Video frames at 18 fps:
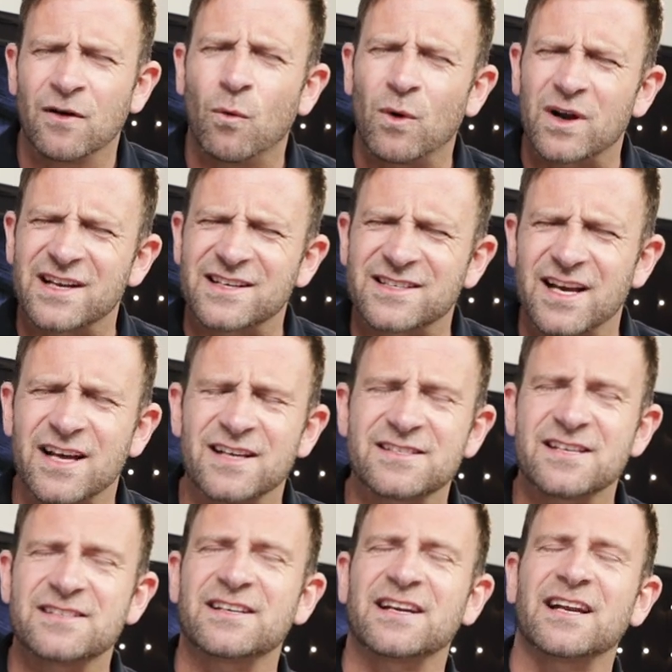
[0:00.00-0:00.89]
What it
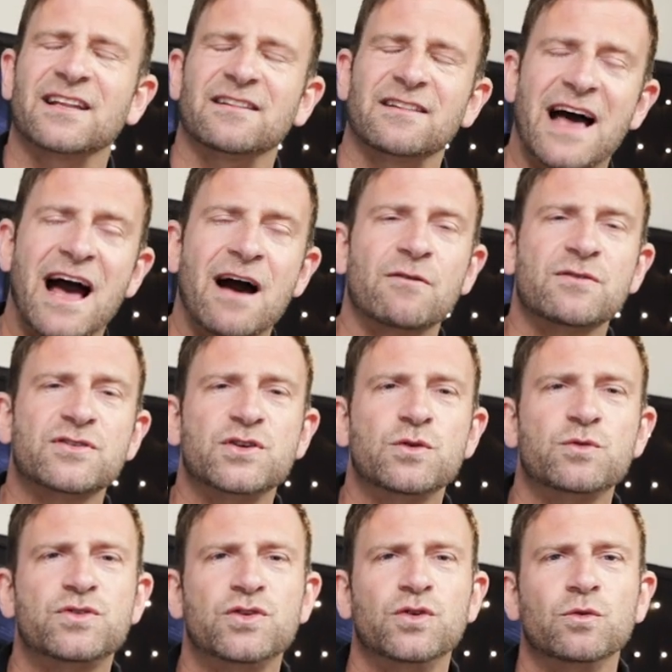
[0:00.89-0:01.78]
does is it allows
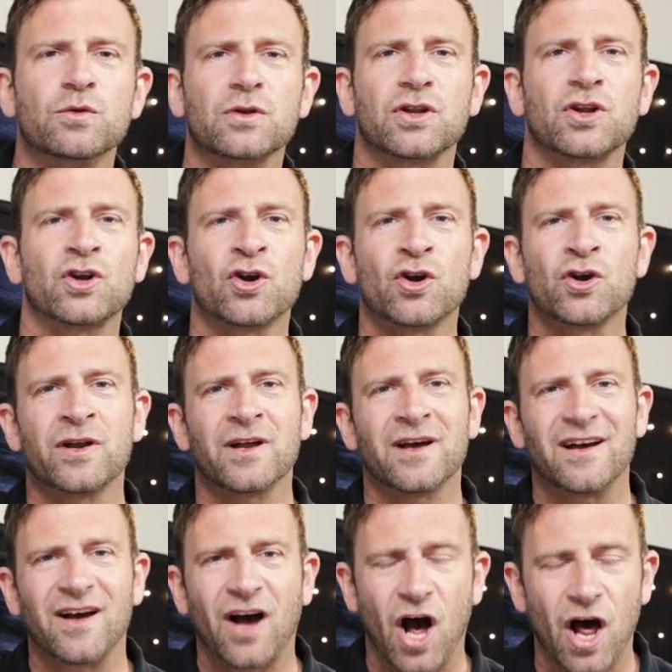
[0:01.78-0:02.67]
you to
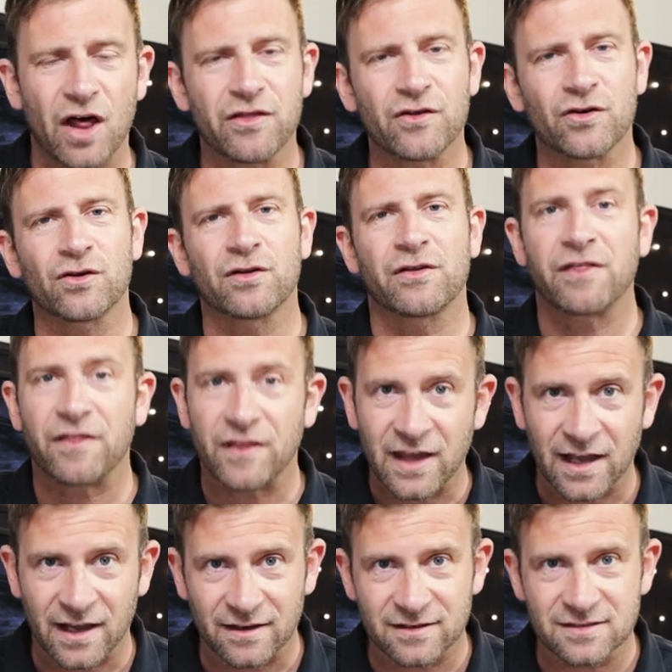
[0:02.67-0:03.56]
learn other
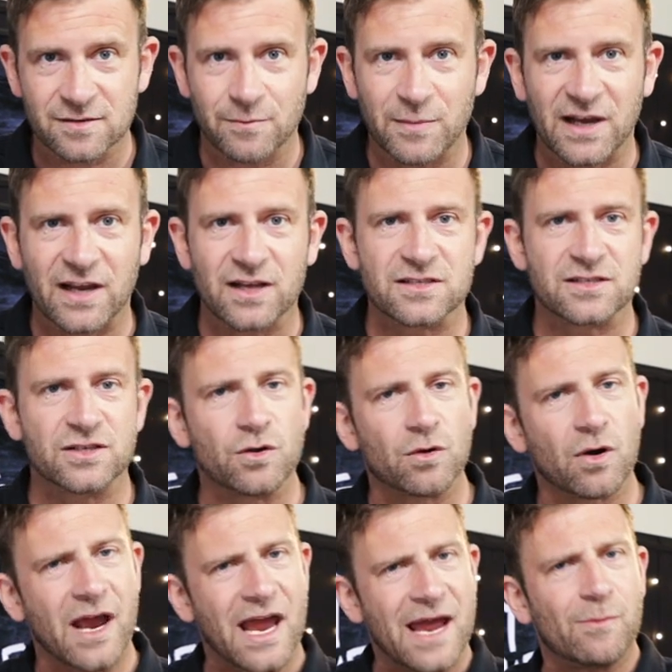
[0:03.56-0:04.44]
things because
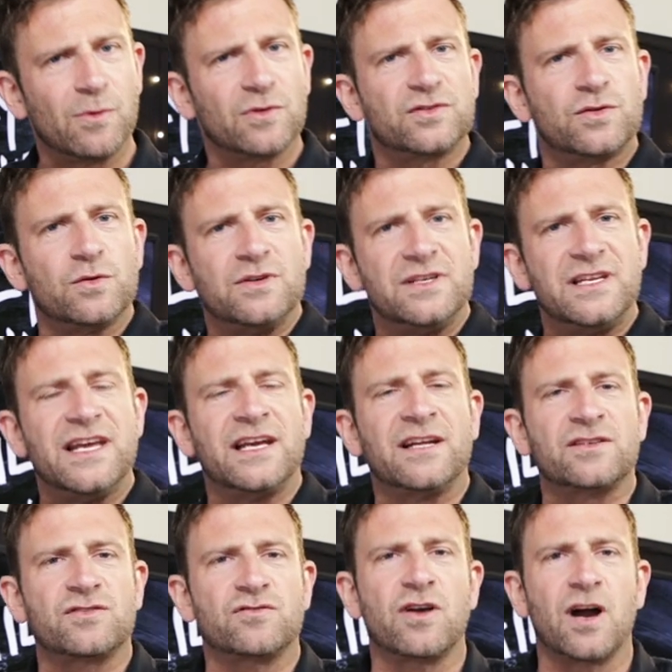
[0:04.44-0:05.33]
you are able to
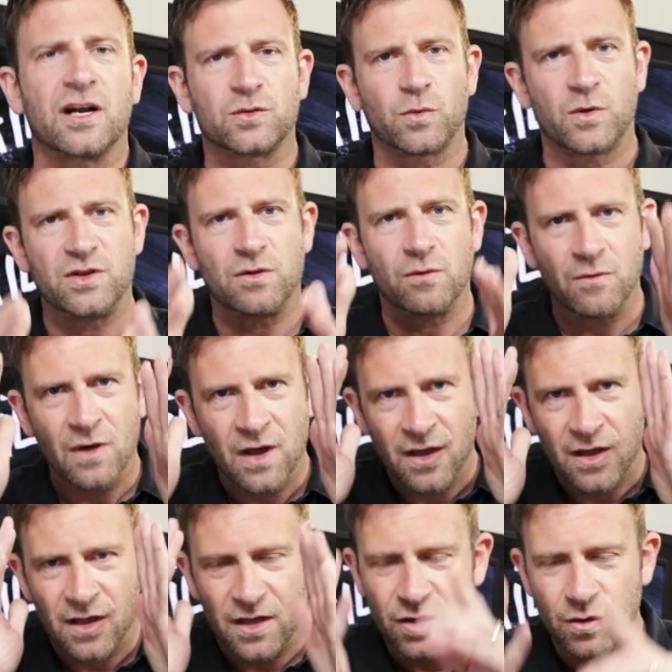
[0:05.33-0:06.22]
deconstruct when you
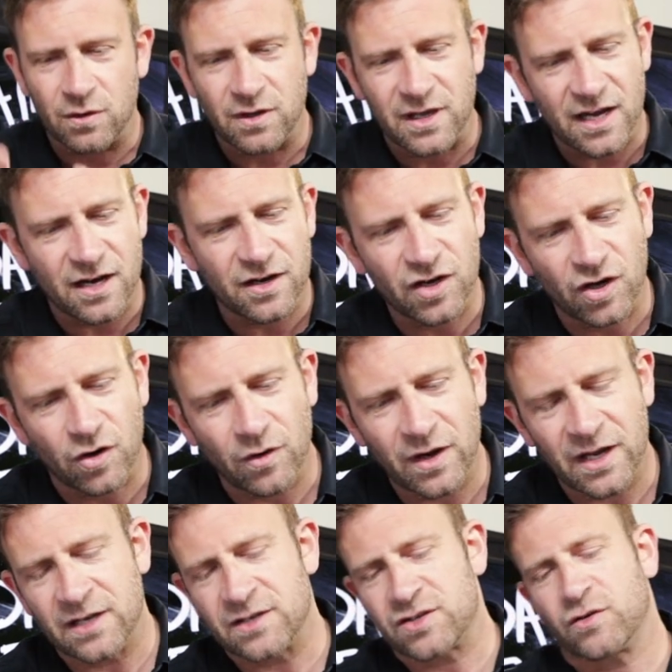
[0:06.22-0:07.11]
get a
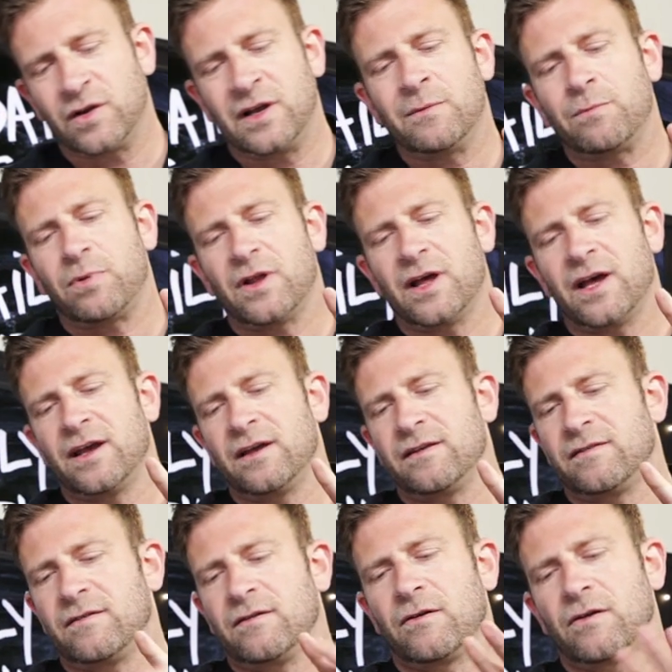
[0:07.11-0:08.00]
degree in
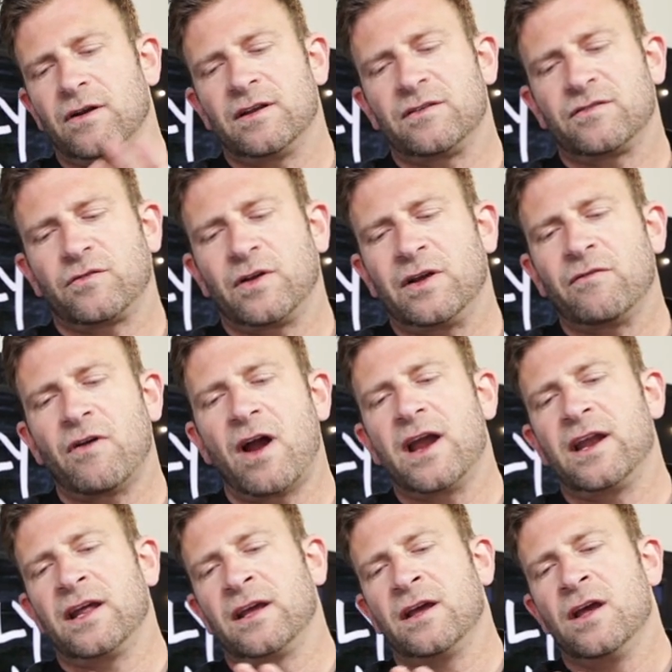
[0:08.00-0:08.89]
screenplays or in
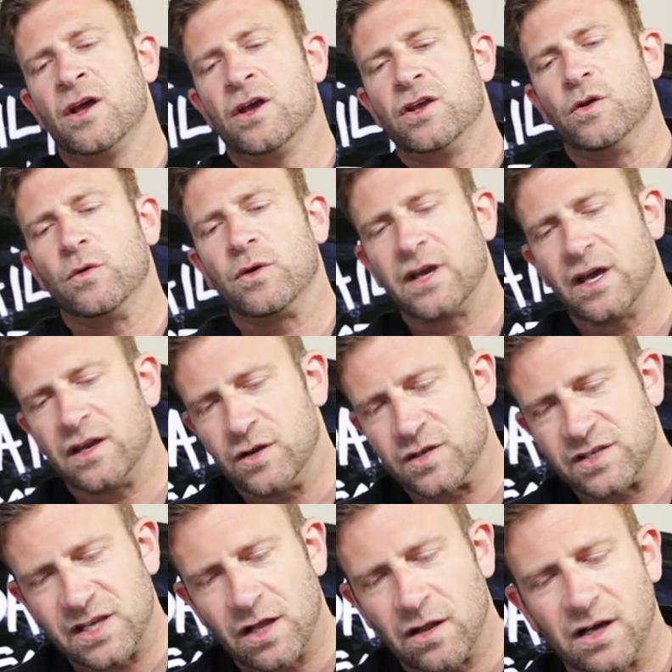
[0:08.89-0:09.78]
screenwriting,
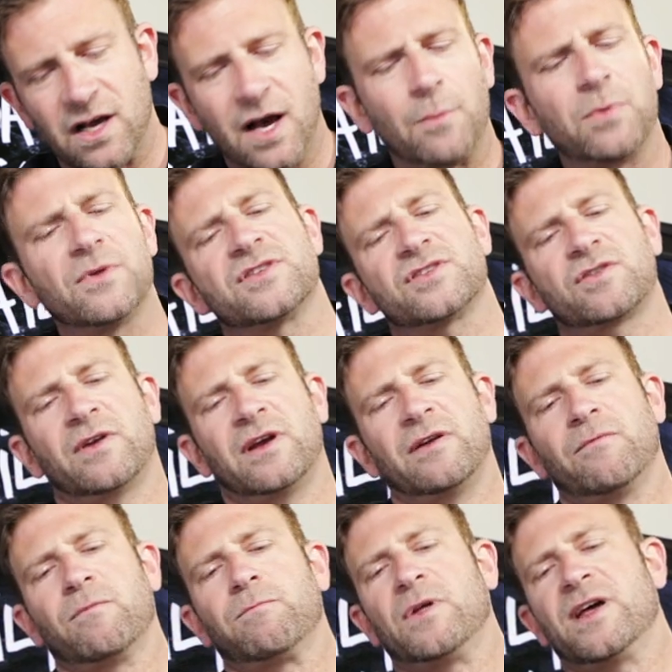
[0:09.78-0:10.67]
you sell a couple of
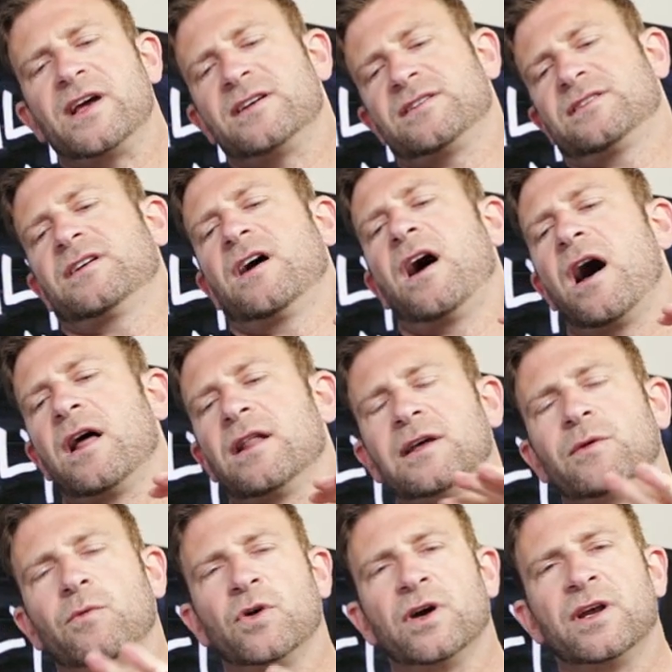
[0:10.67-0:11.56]
screenplays to
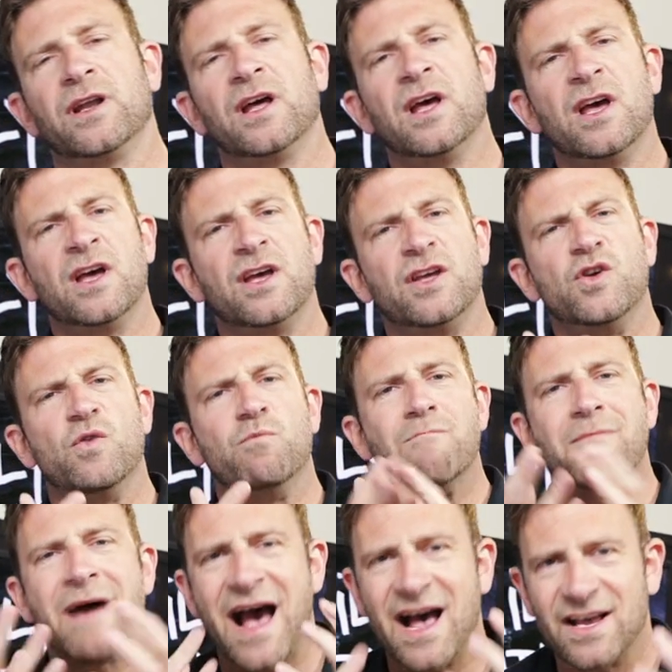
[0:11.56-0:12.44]
Hollywood, you
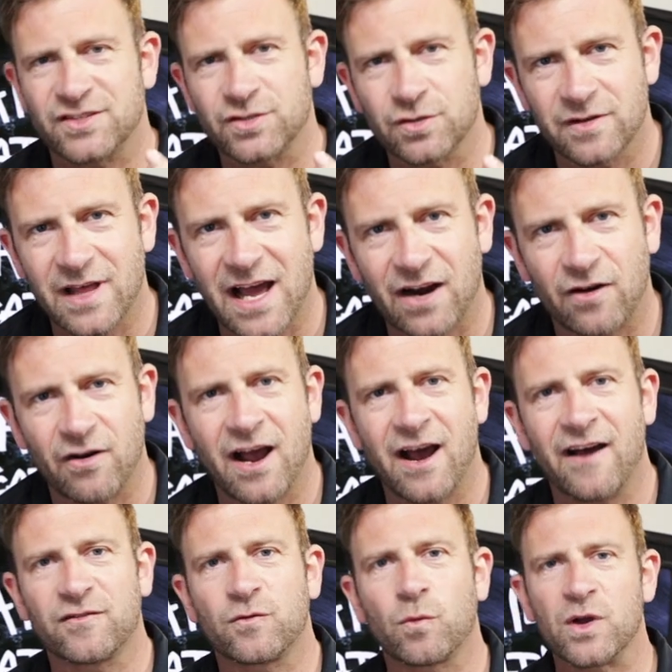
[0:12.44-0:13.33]
master that
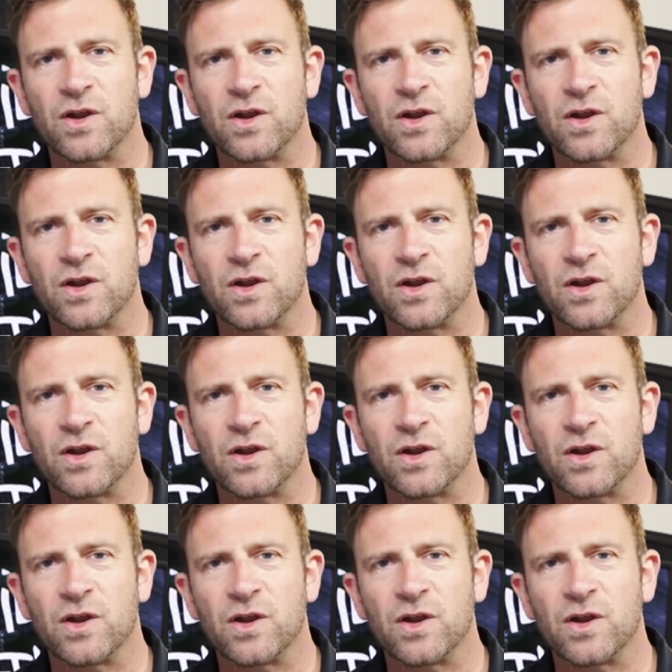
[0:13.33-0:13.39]
craft.